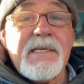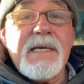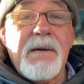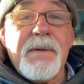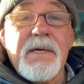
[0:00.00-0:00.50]
are
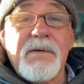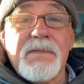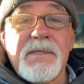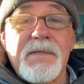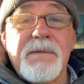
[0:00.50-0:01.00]
coming
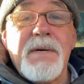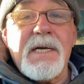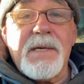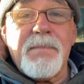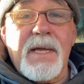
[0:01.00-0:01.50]
onto the
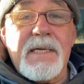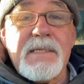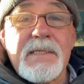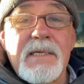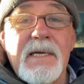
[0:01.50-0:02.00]

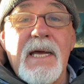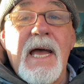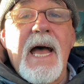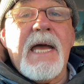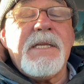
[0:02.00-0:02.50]
marketplace,
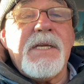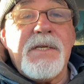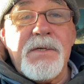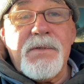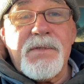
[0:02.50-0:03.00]
and
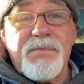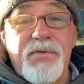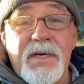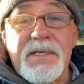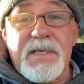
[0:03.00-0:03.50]
used
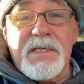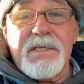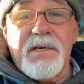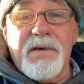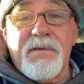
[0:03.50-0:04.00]

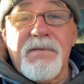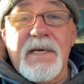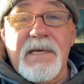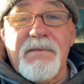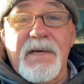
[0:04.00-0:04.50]
prices of
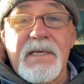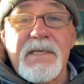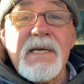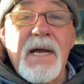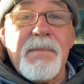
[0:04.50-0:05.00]
EVs
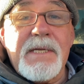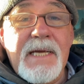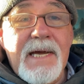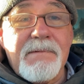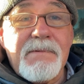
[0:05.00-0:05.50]
are coming
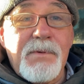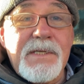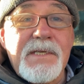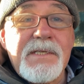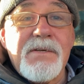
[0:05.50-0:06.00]
down,
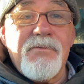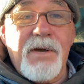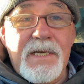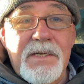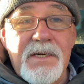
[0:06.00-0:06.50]
which is
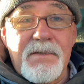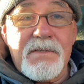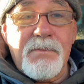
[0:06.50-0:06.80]
great news.